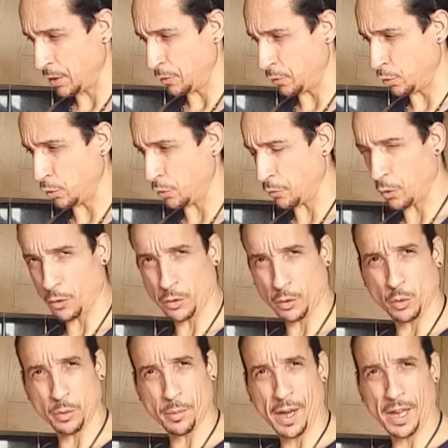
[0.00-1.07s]
food for the
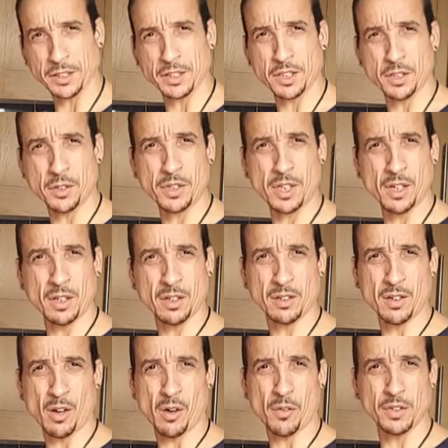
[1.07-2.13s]
good bacteria
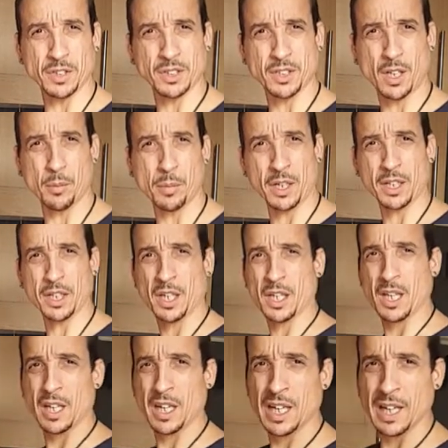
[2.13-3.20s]
of the stomach,
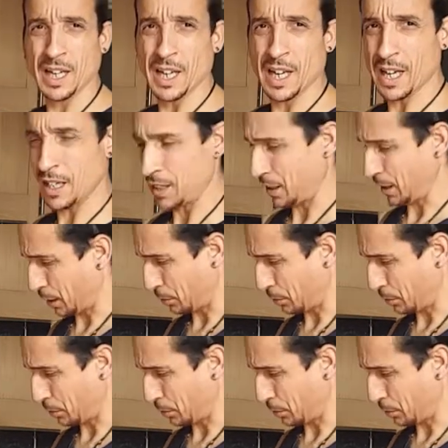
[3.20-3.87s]
and